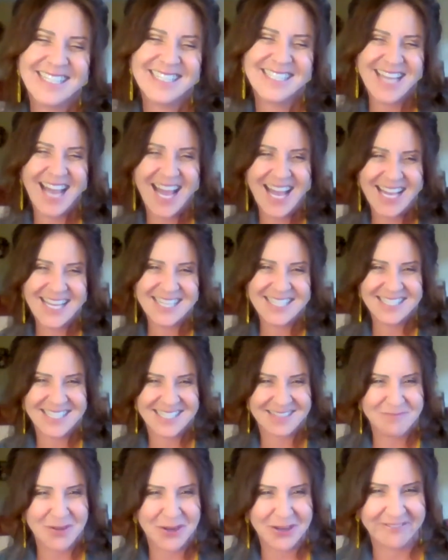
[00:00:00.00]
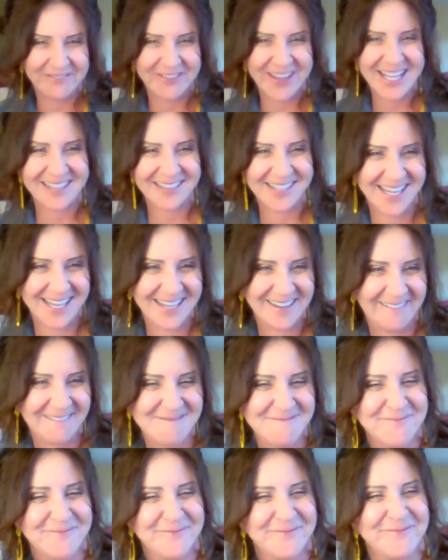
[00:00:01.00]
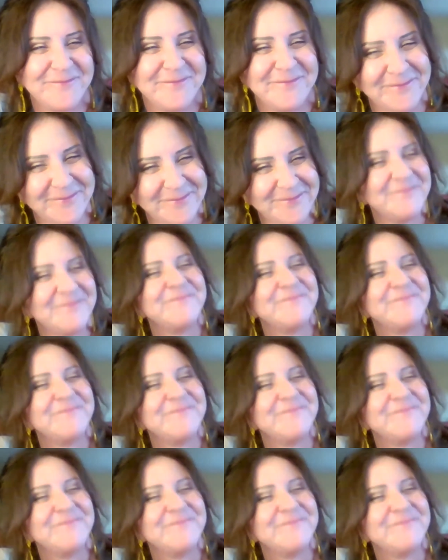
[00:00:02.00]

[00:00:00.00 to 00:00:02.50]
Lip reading: And being so visual, because I